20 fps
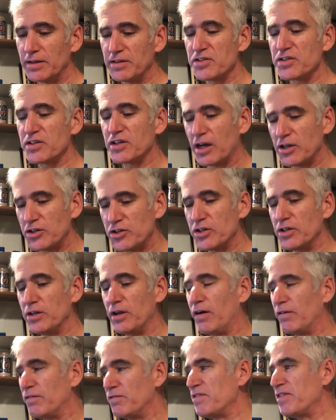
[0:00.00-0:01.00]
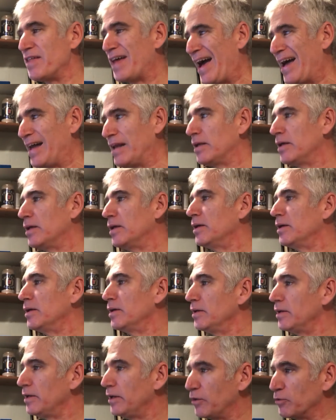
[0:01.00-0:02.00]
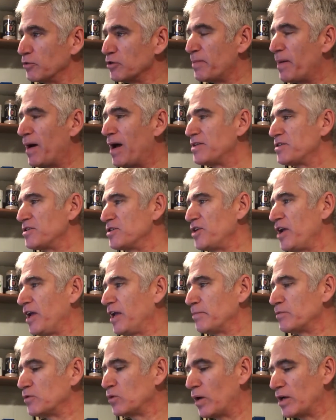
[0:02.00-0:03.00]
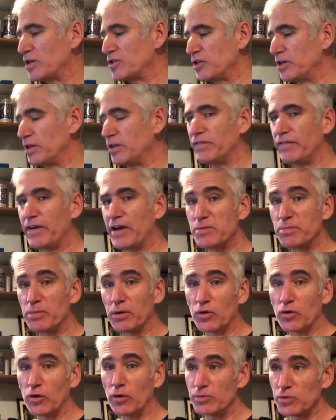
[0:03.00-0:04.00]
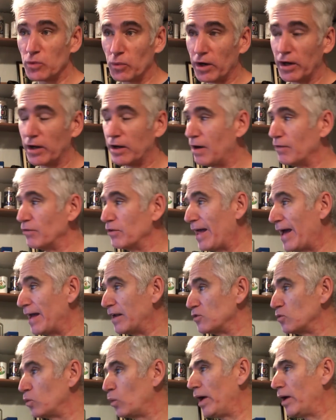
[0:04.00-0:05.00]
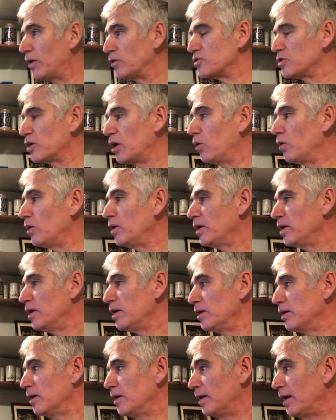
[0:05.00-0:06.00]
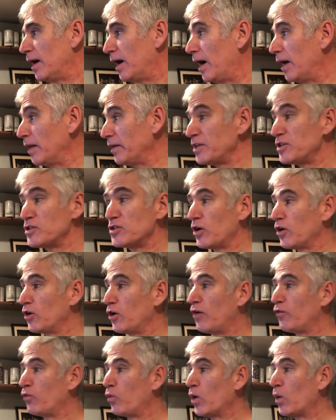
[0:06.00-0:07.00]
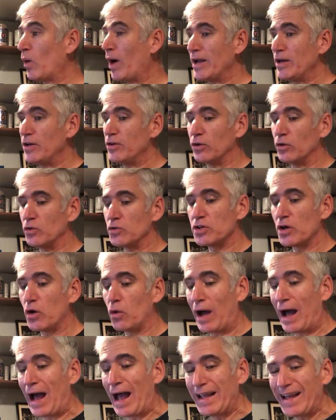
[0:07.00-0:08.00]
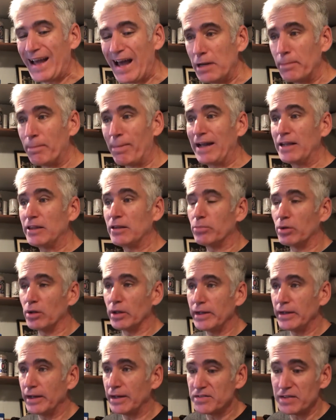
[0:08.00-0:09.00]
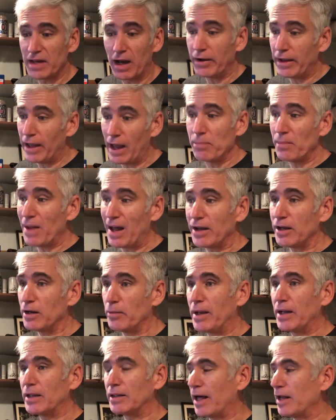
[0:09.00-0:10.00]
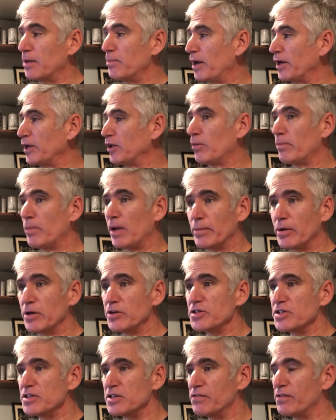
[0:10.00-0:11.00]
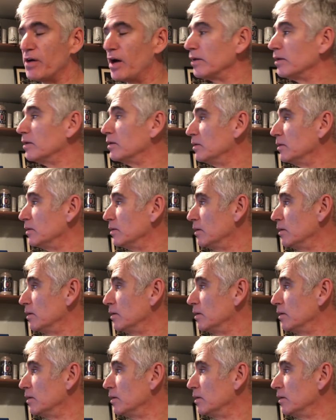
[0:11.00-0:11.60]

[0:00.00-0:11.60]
discussion of that in response to Jacob's question in the Facebook group, so we're going to cover that as well. So let's start off. What do I do? So I kind of bite the bullet and say, okay, I'm not going to make a lot of money on my emergency fund.